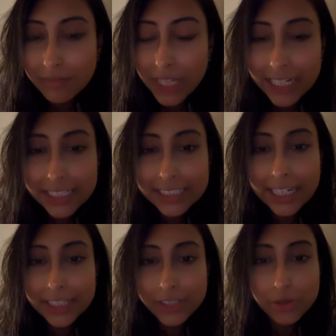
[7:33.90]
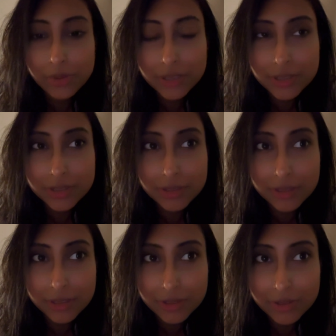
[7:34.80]
I did get into this,
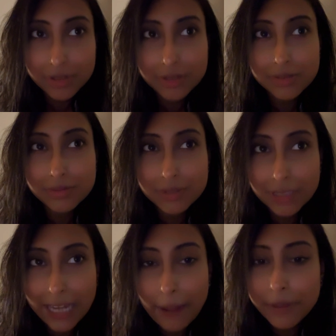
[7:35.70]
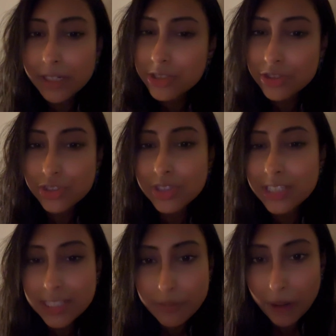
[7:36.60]
the glam industry,
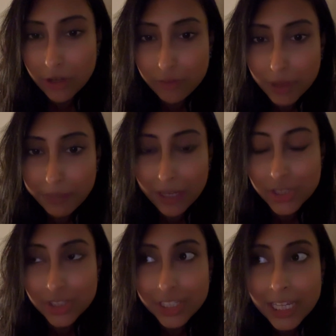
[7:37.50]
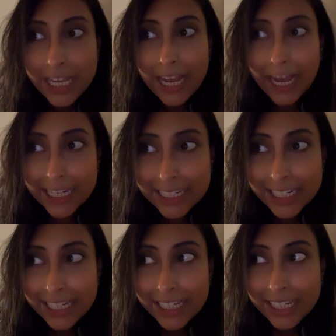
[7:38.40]
just as a part of my passion. And
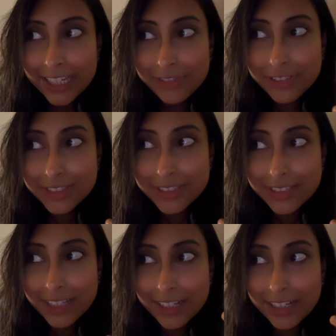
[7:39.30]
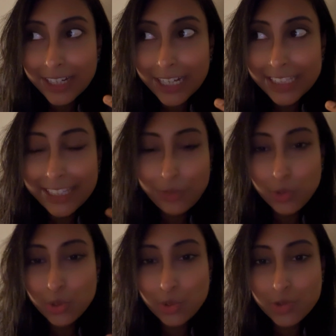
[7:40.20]
it was
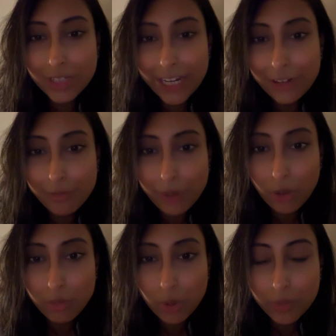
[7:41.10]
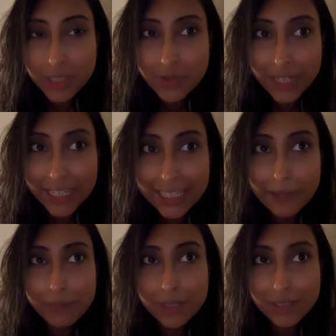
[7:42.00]
those were kind of proud moments when I
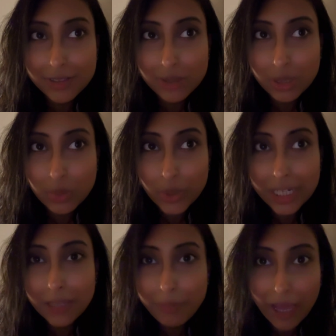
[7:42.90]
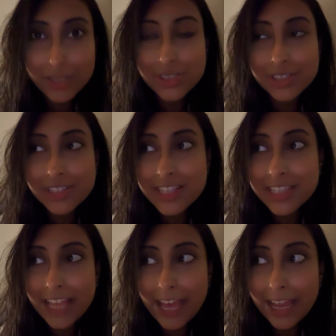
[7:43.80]
kept winning
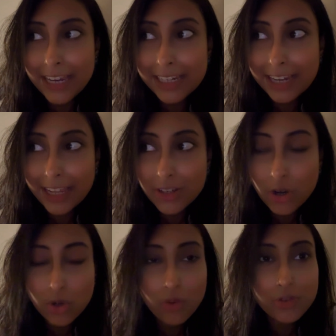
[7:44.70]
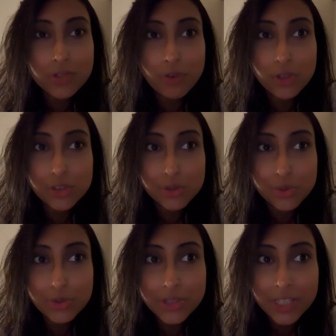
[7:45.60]
pageants and I got offers for
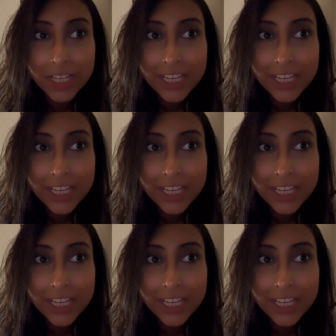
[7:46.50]
shoots.